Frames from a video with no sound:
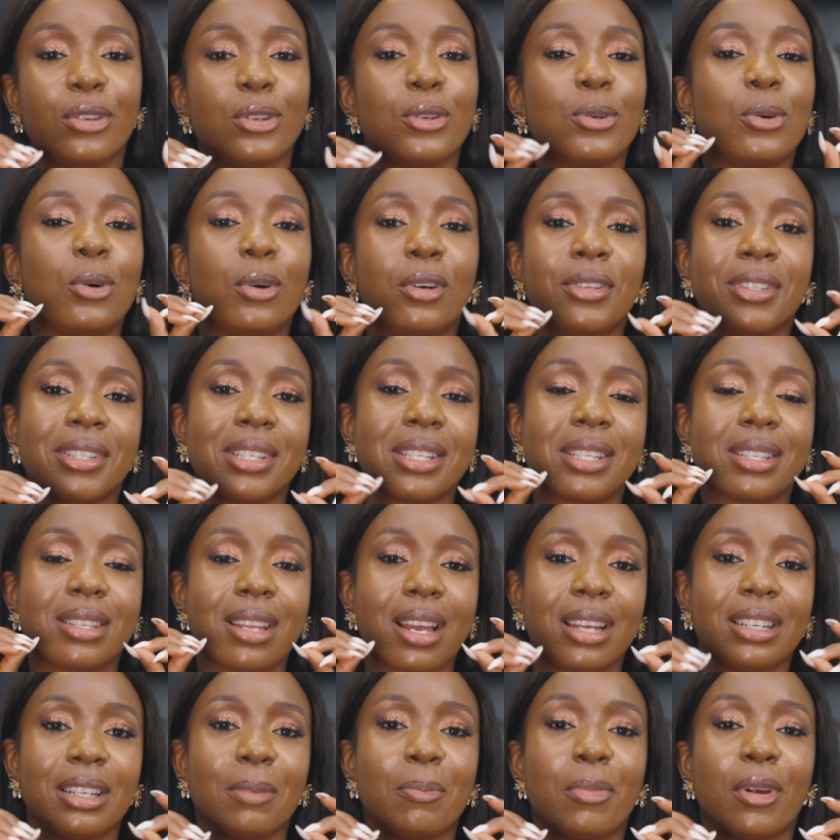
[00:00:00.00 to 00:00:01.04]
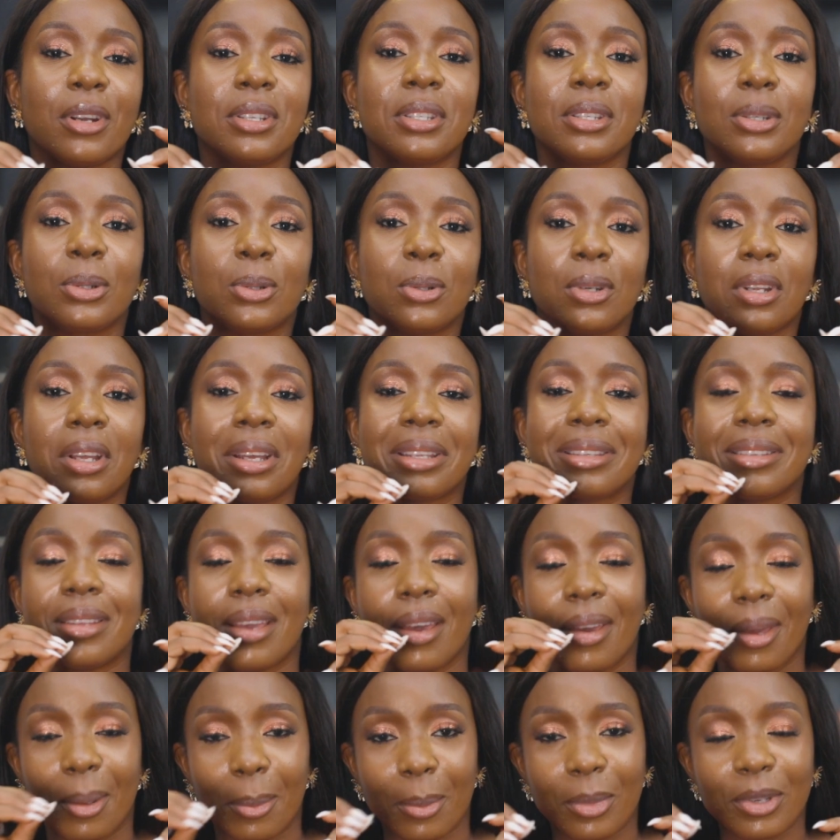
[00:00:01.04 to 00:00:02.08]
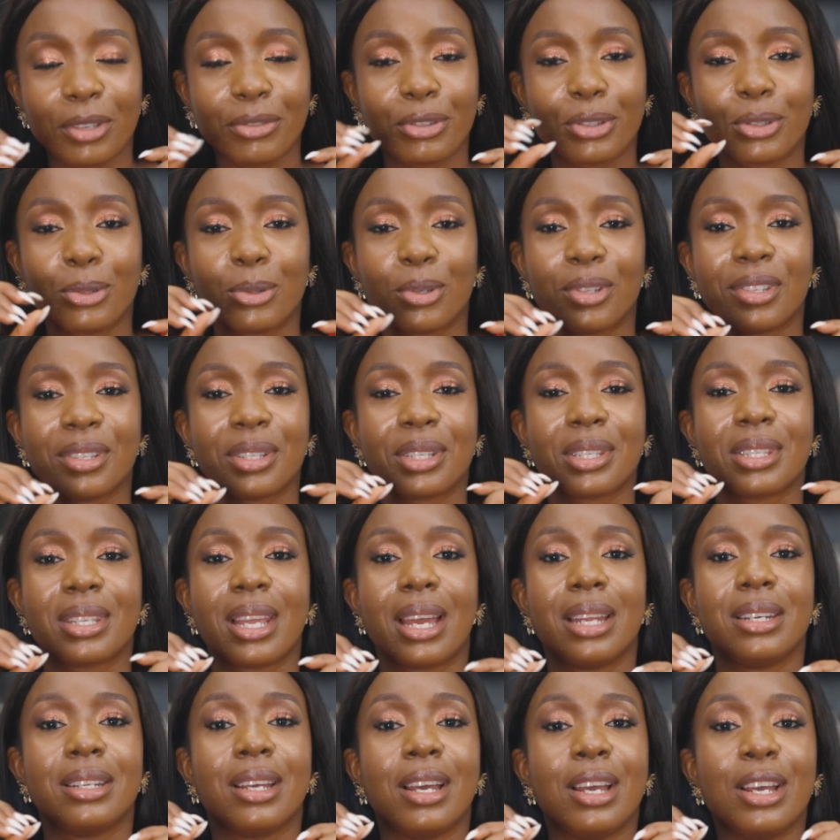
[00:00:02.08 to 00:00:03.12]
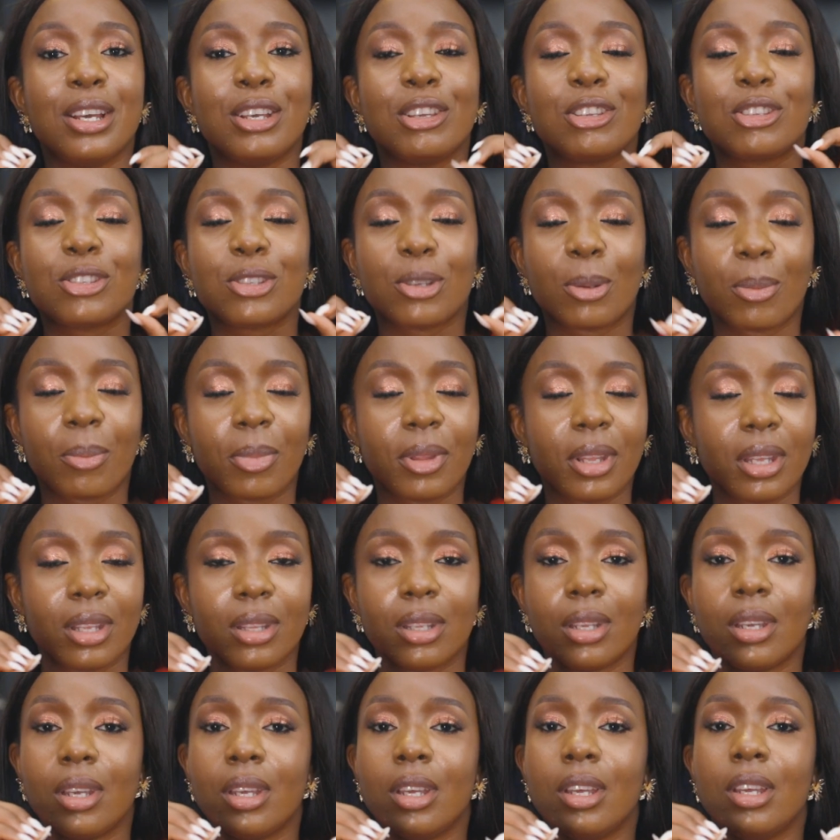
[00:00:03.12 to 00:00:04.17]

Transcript: you don't understand a particular term, if you don't understand something,